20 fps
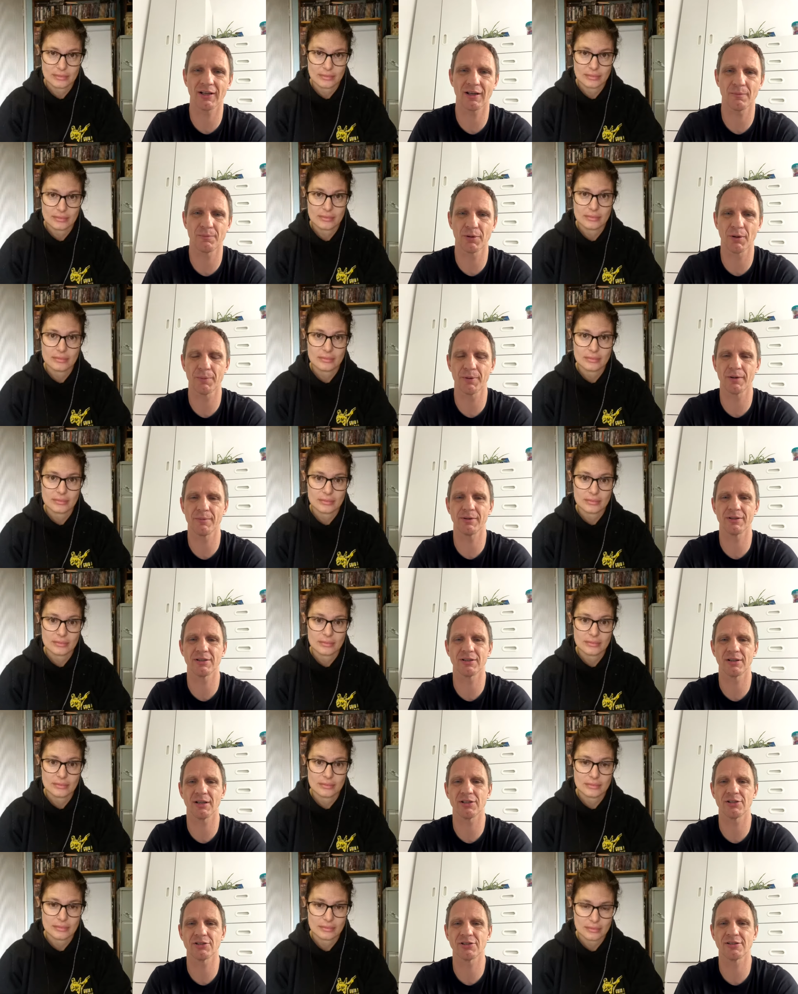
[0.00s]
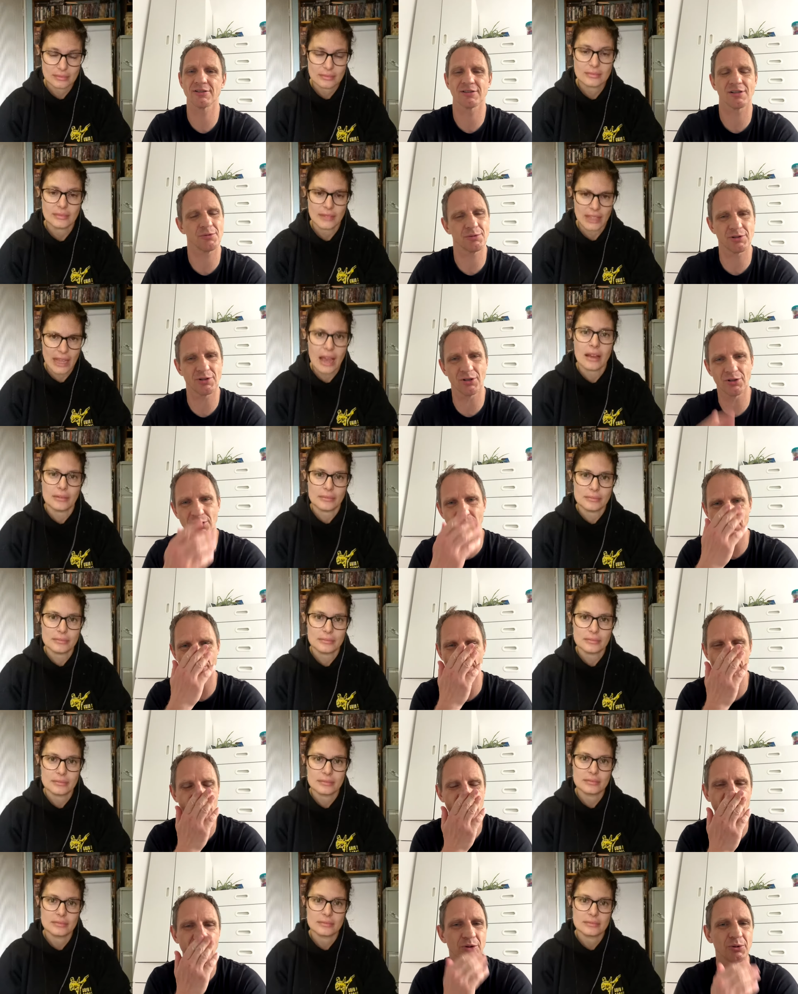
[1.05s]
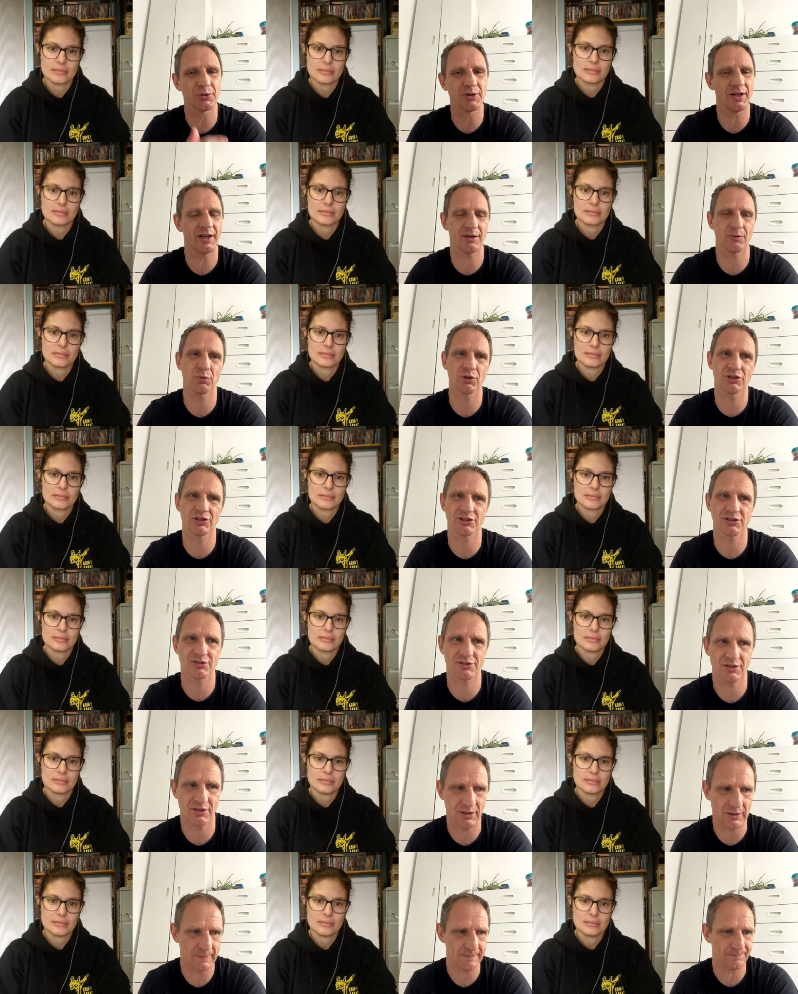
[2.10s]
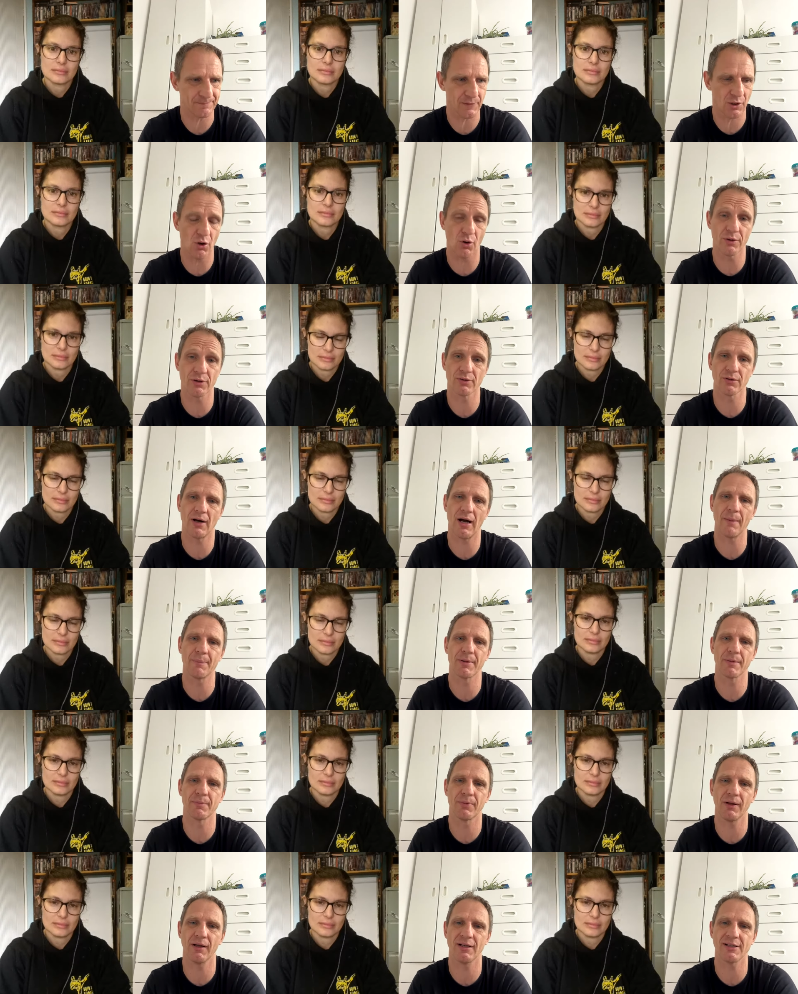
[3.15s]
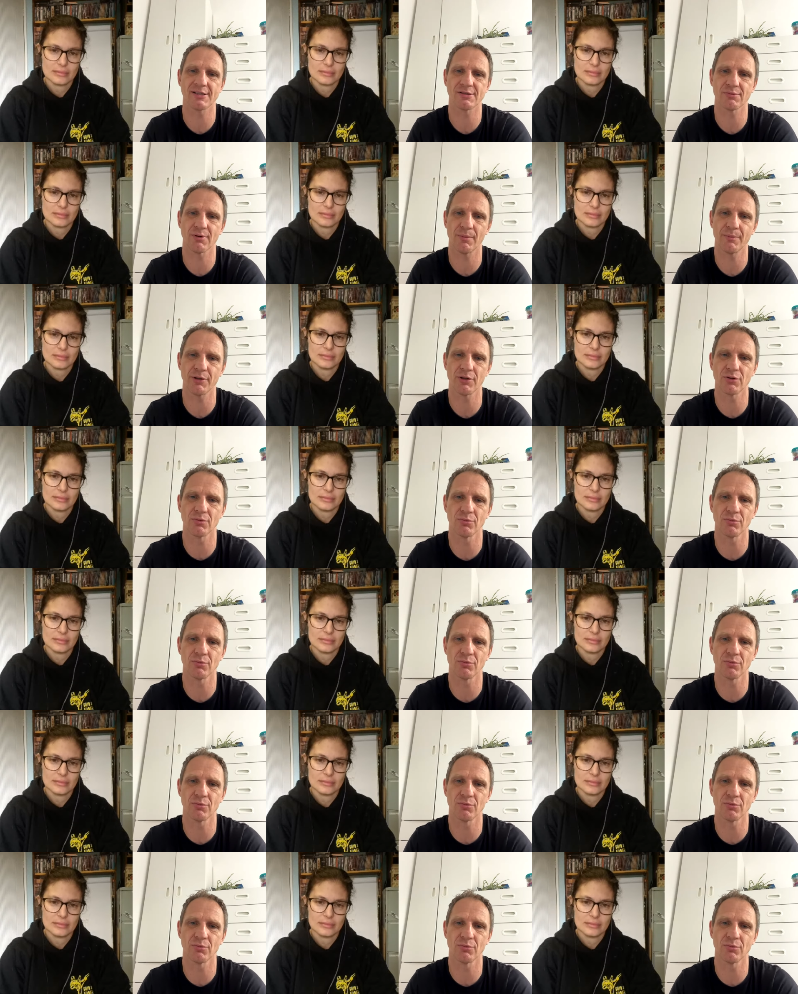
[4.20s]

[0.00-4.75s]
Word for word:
Speaker 1: a proper meditation. So we yeah. don't do that. We just um, go into a happy place when we do